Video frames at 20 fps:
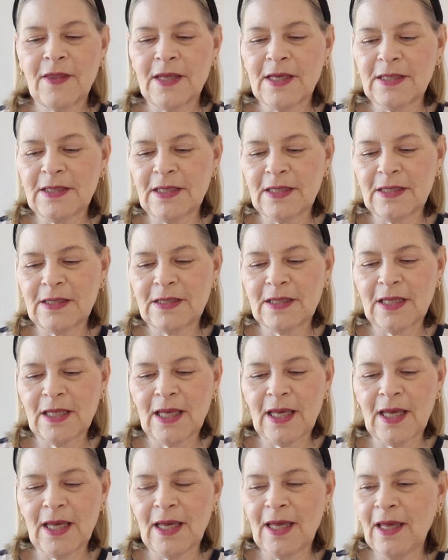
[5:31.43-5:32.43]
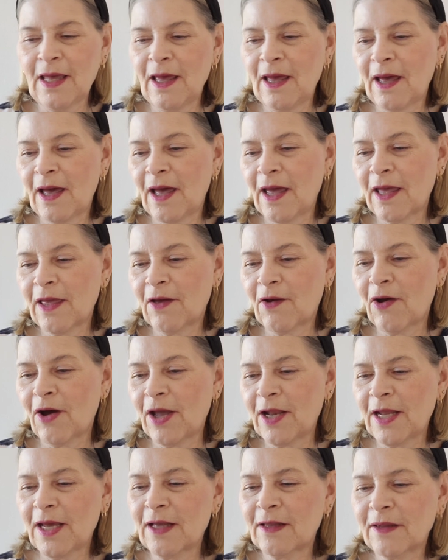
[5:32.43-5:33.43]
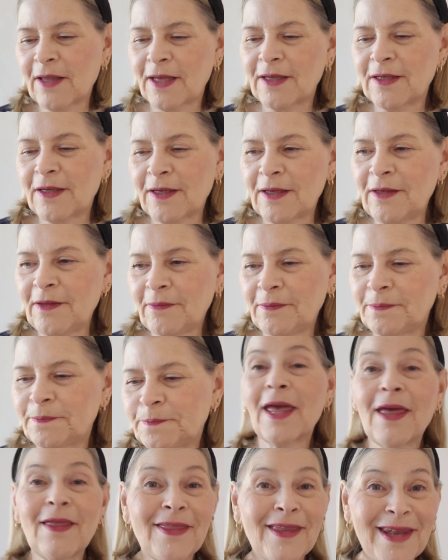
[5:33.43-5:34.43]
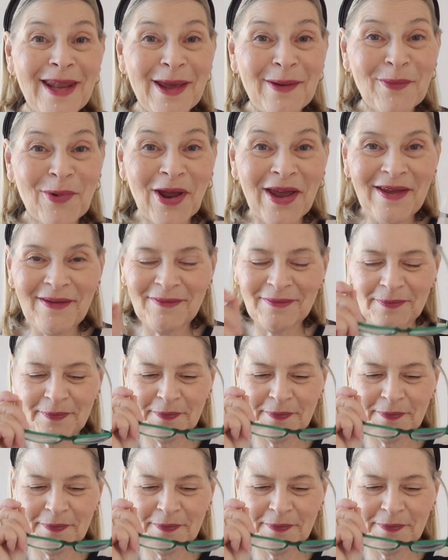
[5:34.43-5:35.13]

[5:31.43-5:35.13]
this is the Iconic London. Get the name right.